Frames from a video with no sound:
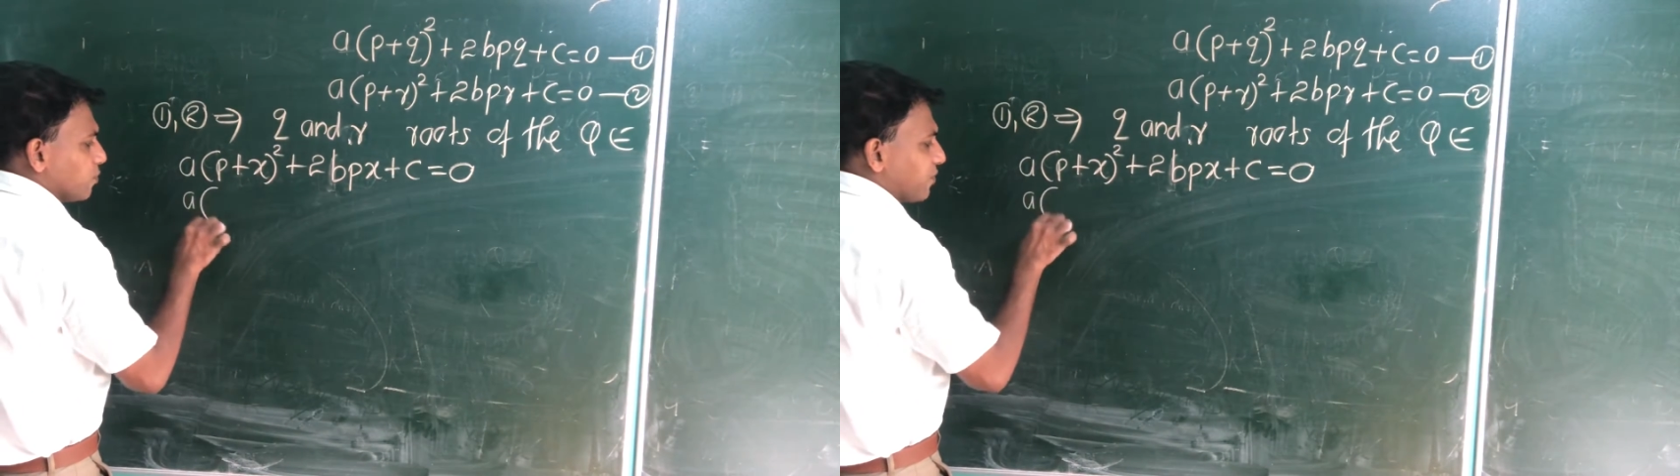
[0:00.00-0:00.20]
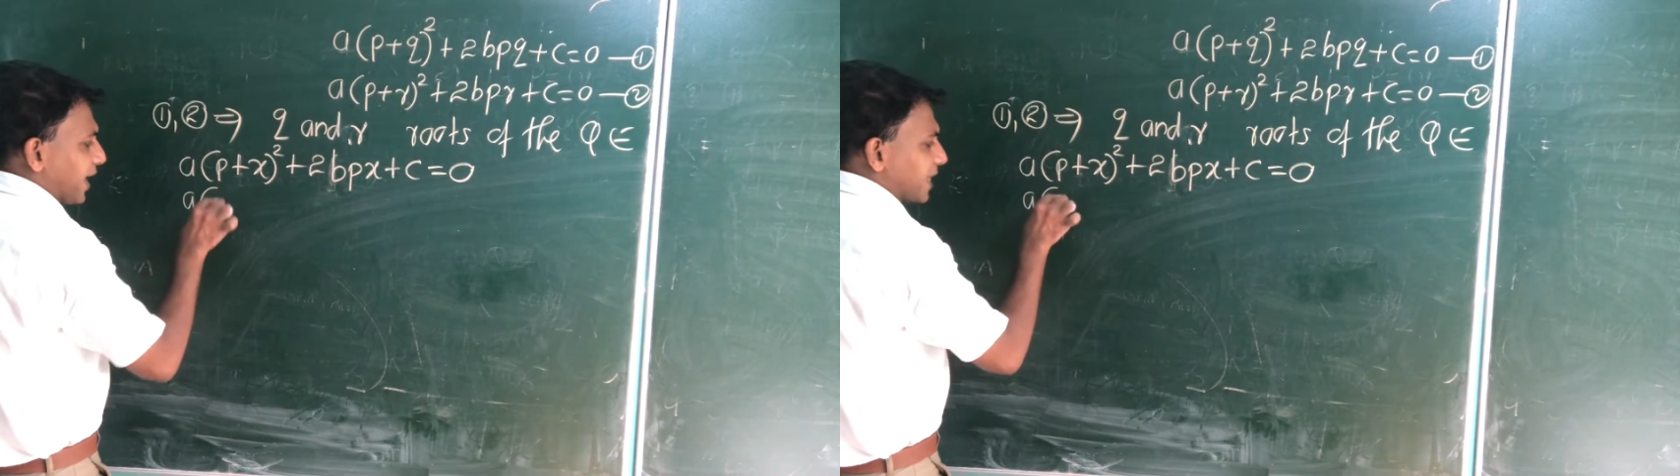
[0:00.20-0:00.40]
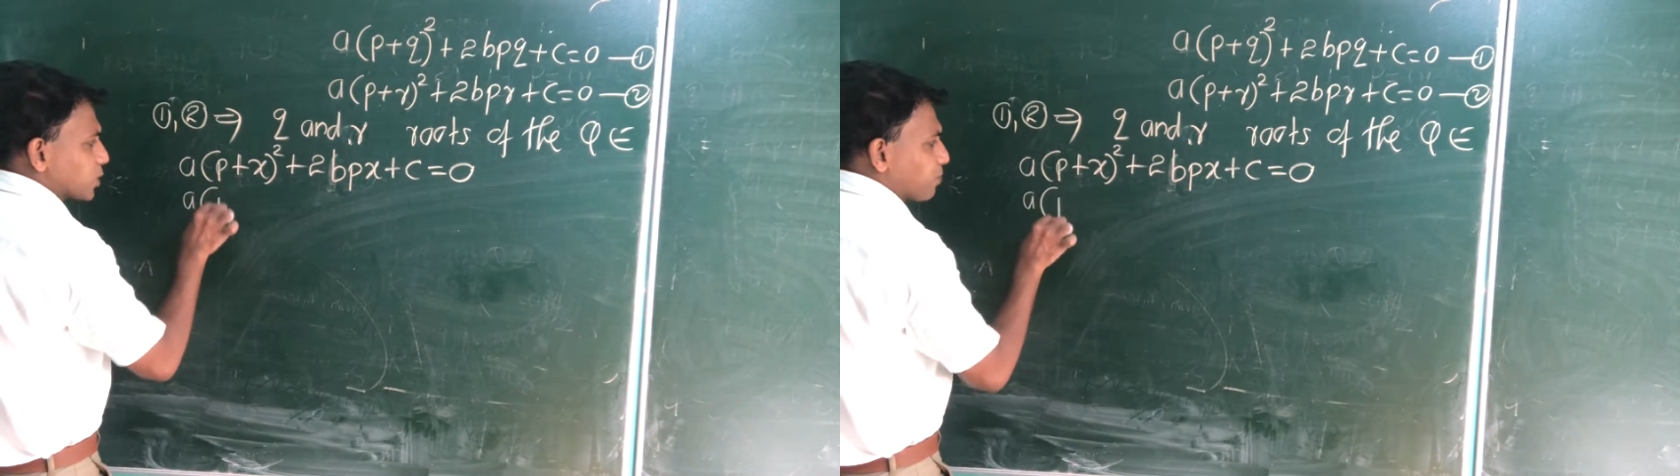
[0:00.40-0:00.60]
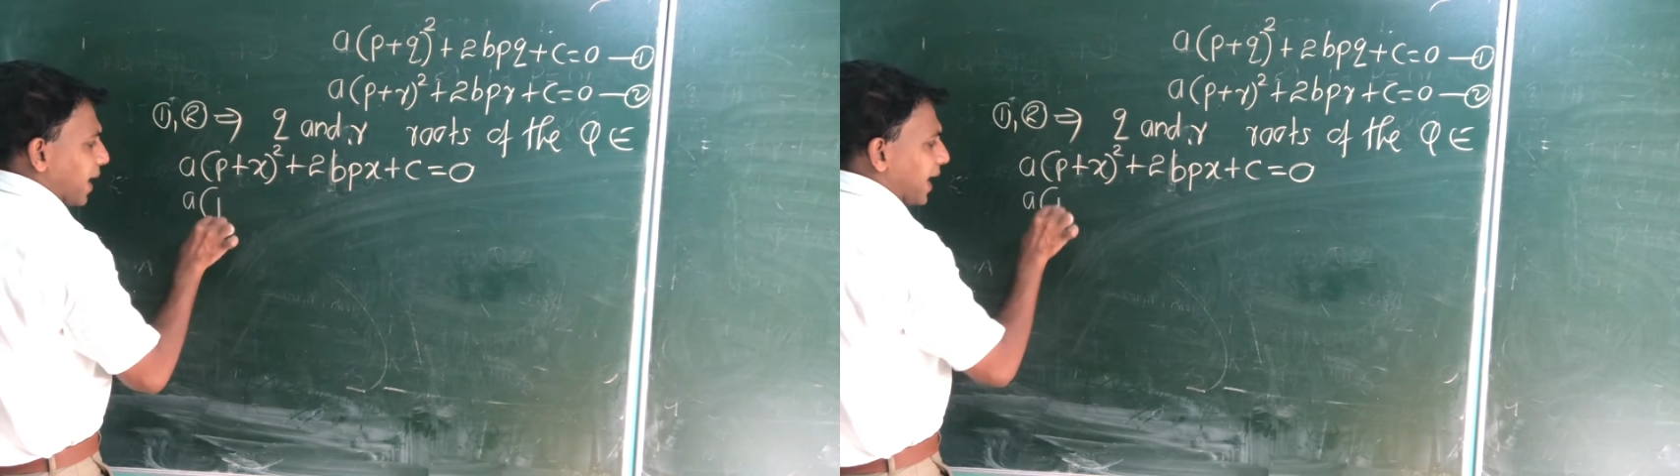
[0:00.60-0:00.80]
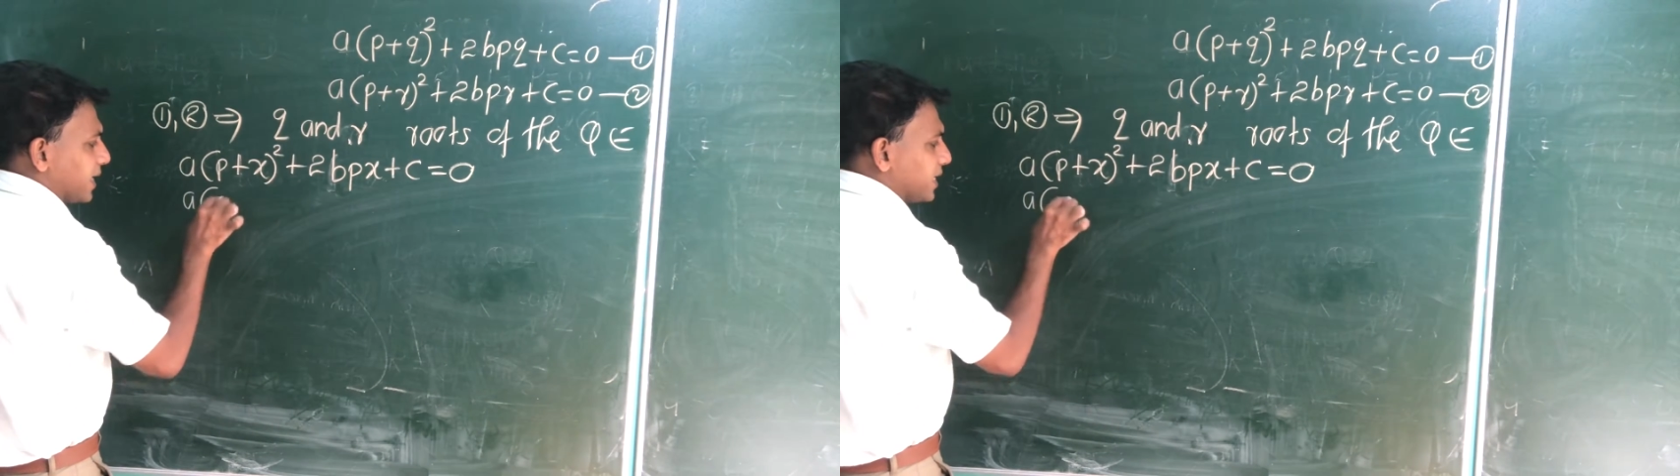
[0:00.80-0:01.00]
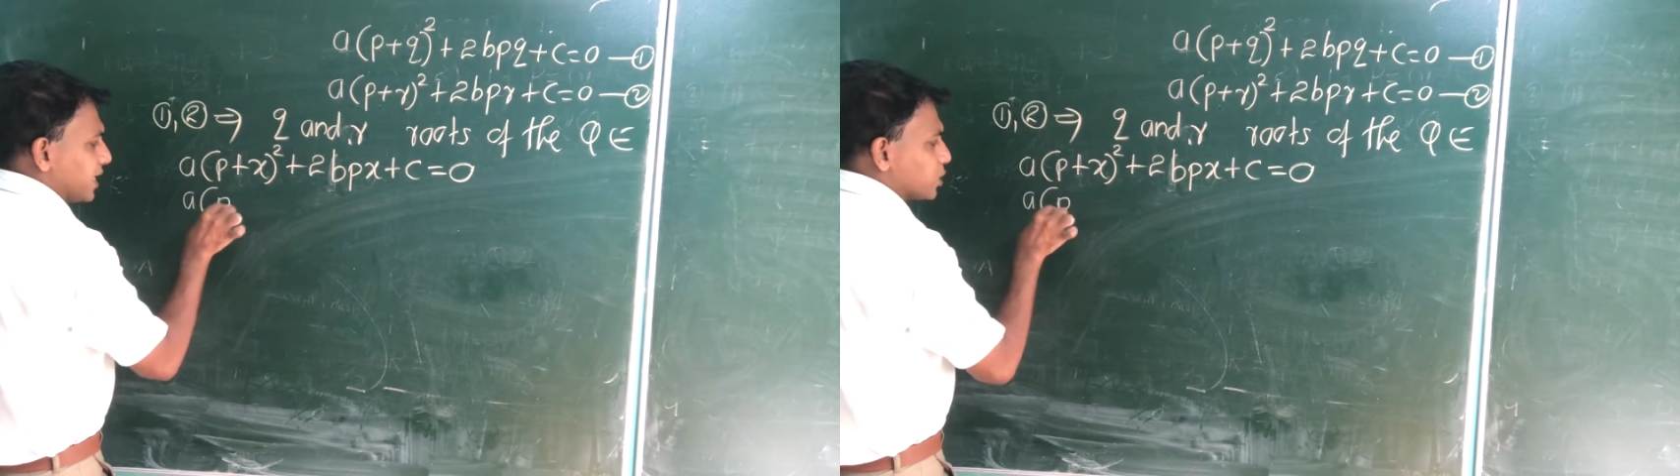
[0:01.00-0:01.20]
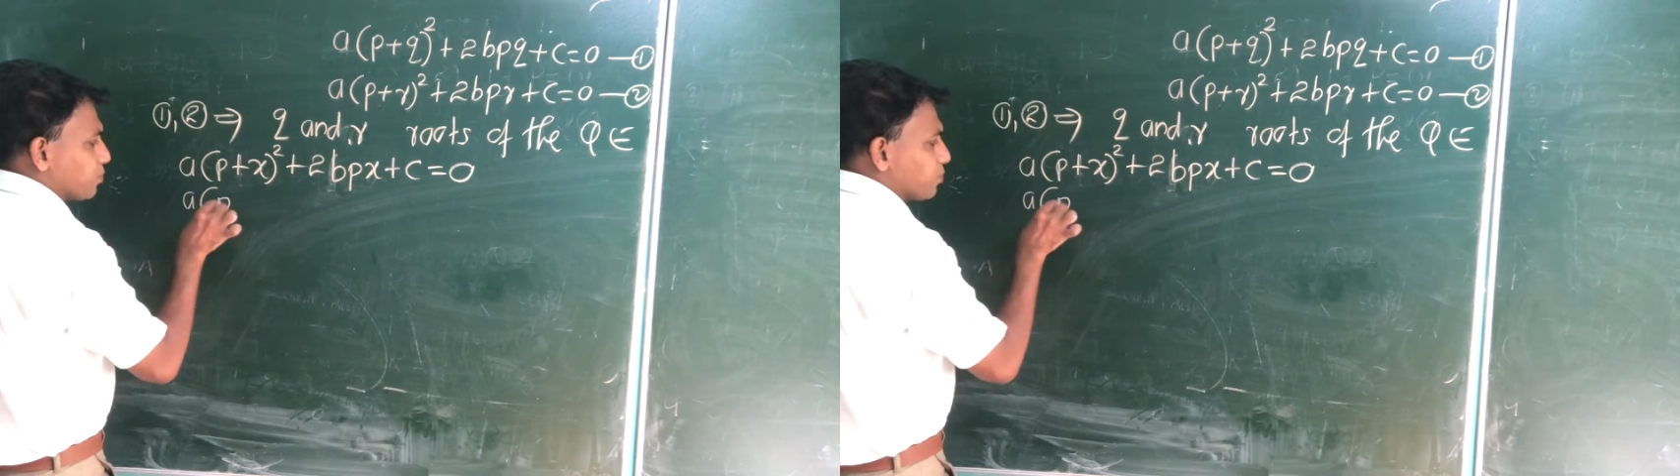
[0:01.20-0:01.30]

if I expand this,